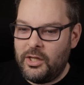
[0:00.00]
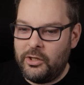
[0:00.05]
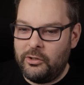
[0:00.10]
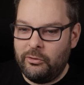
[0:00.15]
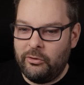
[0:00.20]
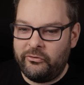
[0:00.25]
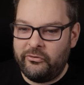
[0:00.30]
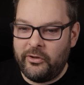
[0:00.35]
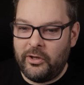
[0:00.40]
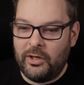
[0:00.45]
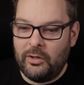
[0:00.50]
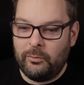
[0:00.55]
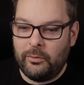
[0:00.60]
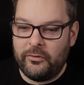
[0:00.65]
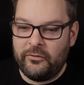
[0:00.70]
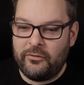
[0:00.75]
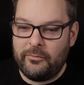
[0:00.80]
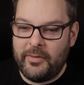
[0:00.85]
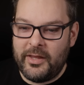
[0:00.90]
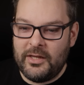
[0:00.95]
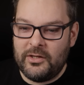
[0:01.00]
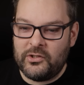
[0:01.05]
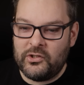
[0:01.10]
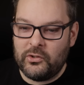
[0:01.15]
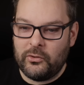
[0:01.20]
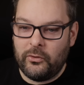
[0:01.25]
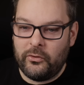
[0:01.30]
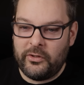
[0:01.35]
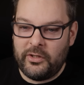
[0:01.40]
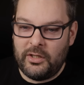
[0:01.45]
You're also going to want to make
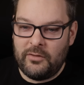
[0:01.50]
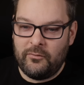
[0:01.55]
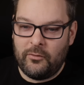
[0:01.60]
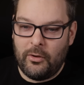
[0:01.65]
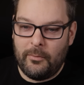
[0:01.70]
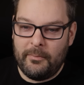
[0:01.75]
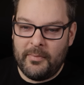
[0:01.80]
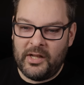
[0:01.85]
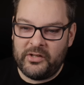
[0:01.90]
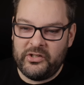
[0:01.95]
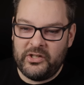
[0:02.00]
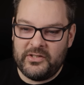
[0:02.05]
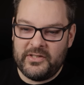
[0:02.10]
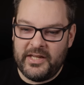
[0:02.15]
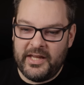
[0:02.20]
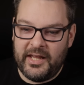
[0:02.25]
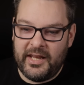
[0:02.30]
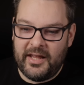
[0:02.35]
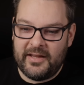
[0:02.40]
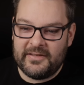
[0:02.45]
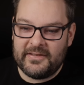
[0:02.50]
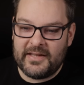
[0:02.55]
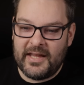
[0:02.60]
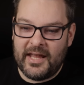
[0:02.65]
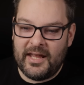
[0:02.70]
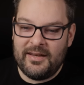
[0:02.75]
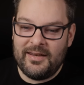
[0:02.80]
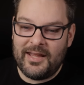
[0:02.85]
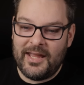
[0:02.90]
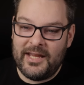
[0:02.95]
sure that you've got Magic DNS
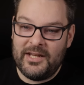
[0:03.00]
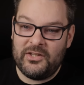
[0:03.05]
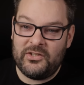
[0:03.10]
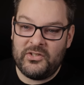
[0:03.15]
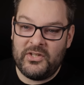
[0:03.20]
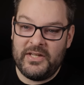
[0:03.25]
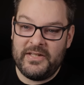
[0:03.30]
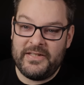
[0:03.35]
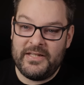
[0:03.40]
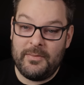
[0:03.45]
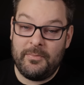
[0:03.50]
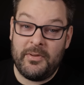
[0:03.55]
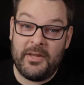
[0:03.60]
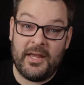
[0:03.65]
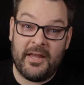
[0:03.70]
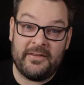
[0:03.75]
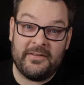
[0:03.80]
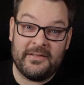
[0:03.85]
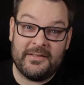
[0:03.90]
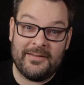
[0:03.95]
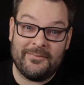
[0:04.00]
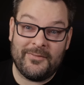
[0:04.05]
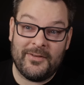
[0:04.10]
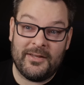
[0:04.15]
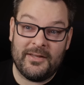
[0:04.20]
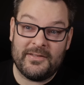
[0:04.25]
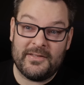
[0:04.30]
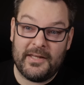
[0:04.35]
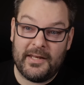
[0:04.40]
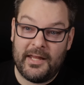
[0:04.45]
and HTTPS
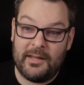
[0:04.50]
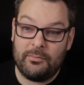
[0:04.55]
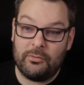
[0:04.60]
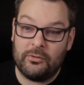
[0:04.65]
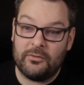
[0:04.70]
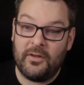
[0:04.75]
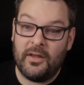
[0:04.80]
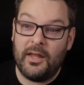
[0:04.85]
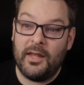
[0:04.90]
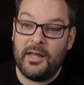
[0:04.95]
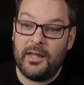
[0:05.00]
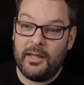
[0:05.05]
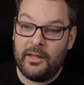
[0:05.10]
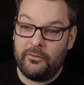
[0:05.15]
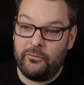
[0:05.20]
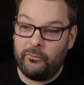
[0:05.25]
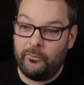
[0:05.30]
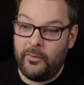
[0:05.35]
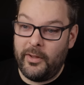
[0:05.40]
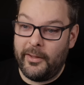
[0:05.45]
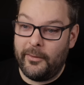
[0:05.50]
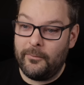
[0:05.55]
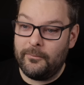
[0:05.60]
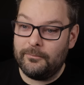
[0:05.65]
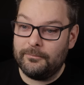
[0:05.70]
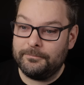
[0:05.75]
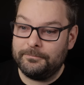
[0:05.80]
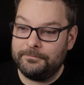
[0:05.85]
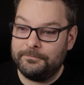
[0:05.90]
certificates enabled as well.